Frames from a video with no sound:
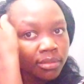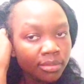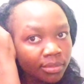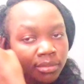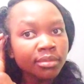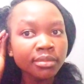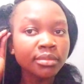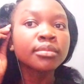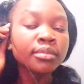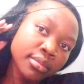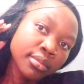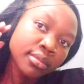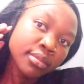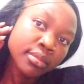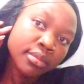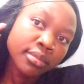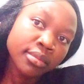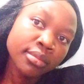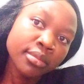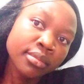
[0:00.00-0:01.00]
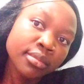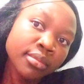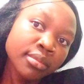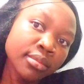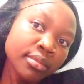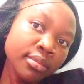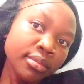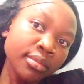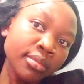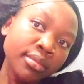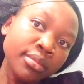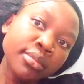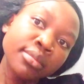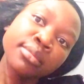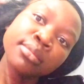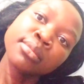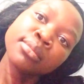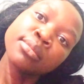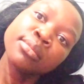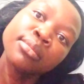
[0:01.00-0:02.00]
is just to
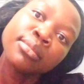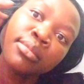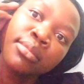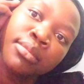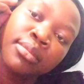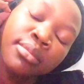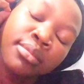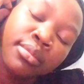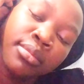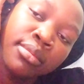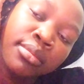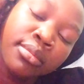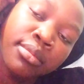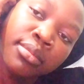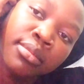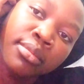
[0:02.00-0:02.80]
sew in